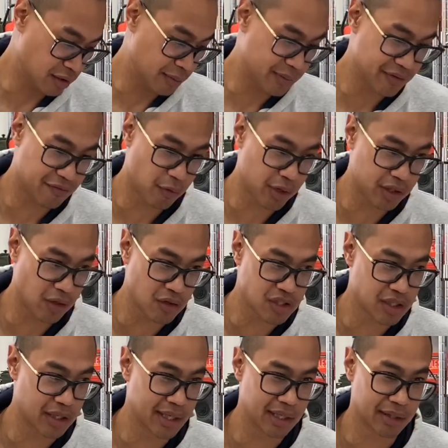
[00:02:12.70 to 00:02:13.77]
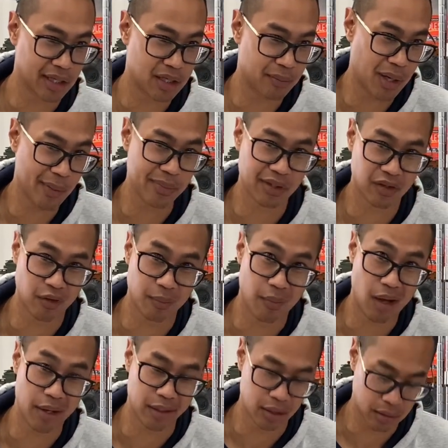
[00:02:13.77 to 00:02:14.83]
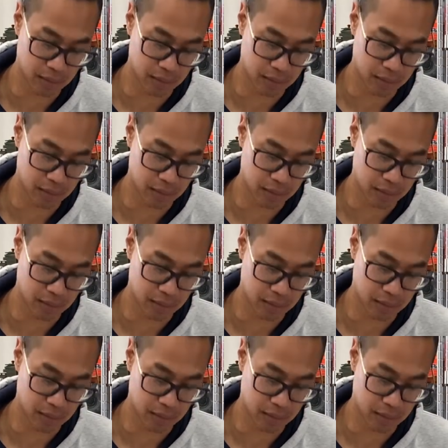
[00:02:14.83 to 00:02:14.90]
I mean, $40 Canadian, that could buy me another body.